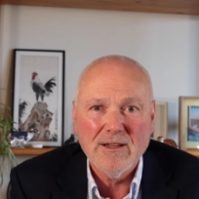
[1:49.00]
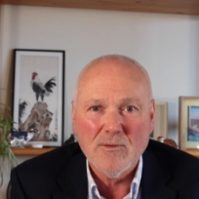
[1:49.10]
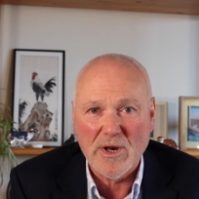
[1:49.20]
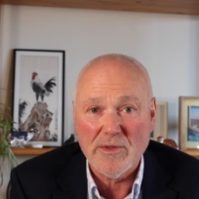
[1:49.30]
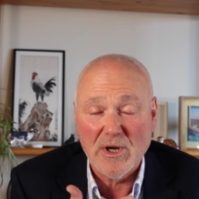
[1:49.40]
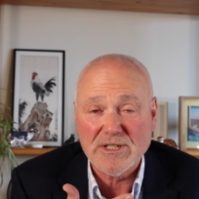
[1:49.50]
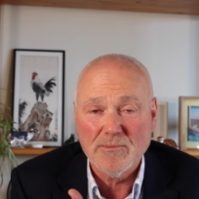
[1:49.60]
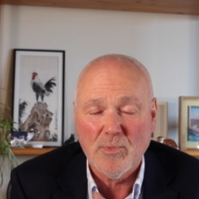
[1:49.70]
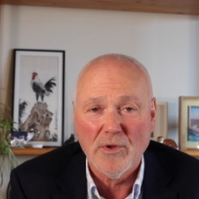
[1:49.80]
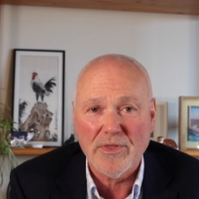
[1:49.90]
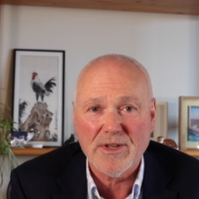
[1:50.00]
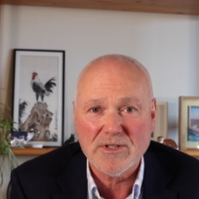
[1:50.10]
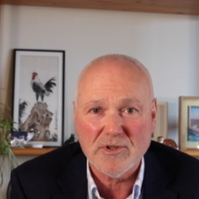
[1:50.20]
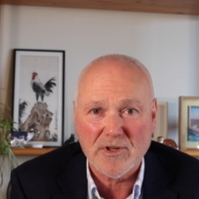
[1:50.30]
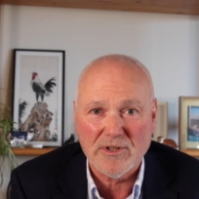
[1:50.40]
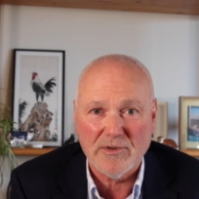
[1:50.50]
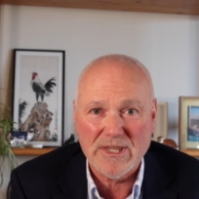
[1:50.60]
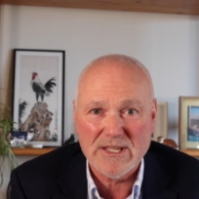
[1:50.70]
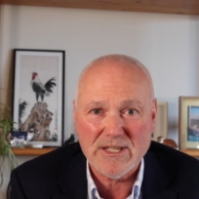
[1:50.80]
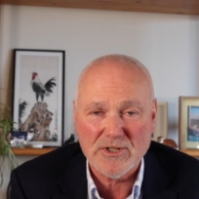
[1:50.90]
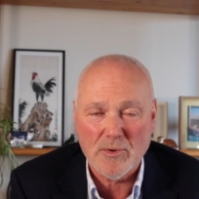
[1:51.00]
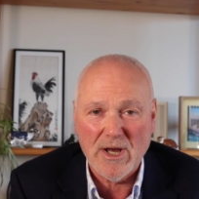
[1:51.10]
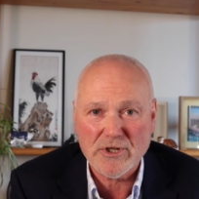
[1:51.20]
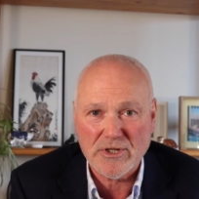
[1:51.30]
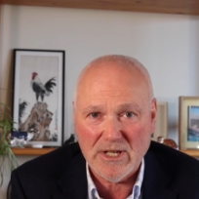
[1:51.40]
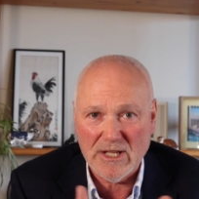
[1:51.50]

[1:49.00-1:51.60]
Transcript: One of the most important things you can do in this situation